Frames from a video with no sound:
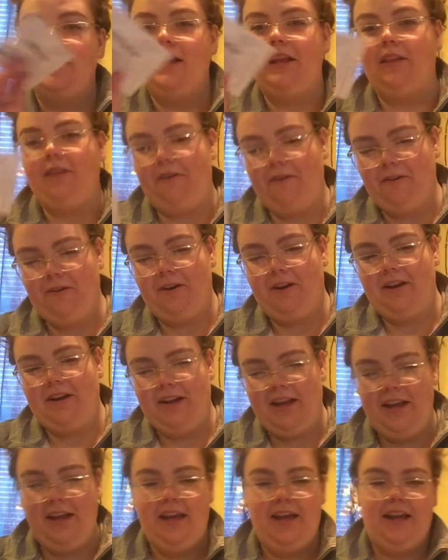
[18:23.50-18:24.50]
and
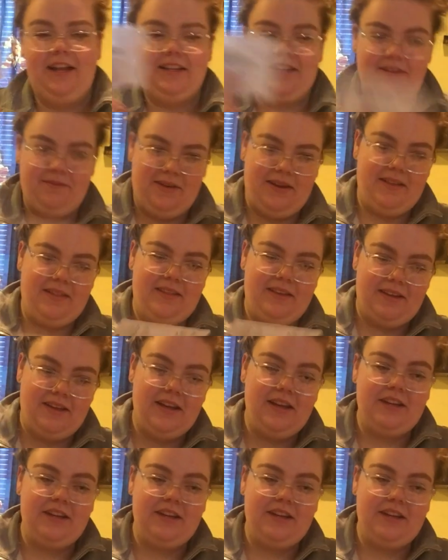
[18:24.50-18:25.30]
Lauren, and Samantha,